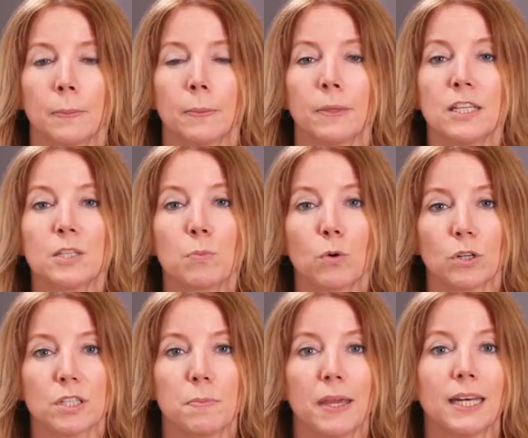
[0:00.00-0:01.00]
These
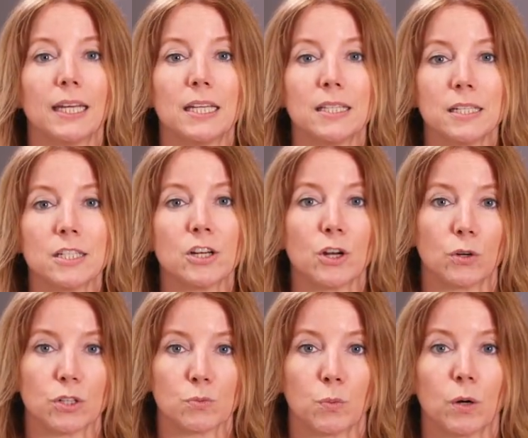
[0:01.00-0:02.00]
boards make it easy to
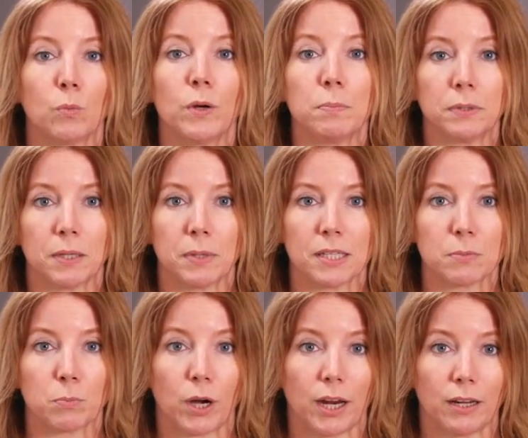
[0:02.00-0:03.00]
notice where WIP limits
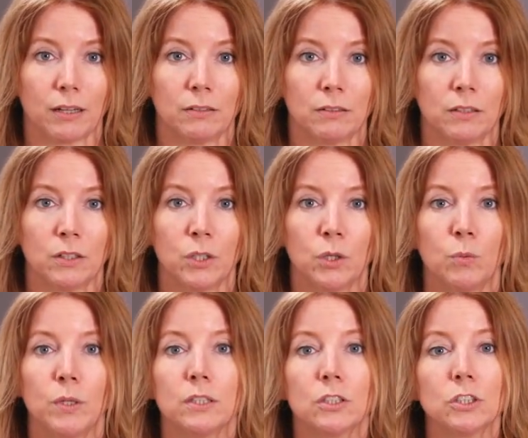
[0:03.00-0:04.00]
break.
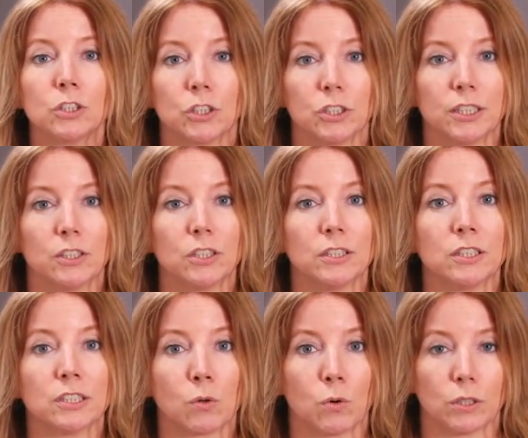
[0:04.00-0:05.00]
We learned earlier in
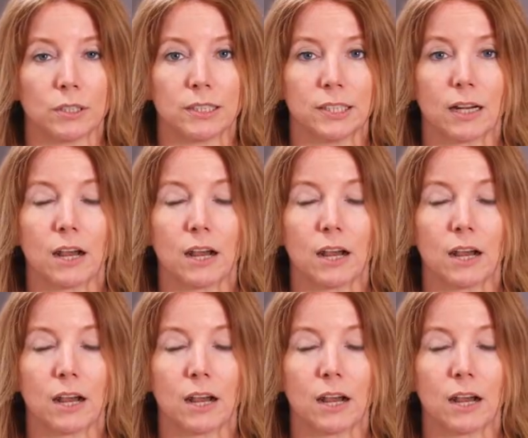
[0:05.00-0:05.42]
this course that